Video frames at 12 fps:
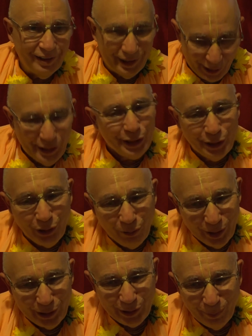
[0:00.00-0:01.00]
she's
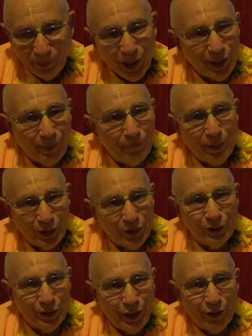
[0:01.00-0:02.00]
showing some kind of
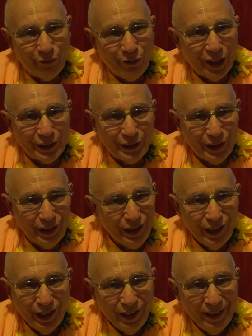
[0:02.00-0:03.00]
motherly affection,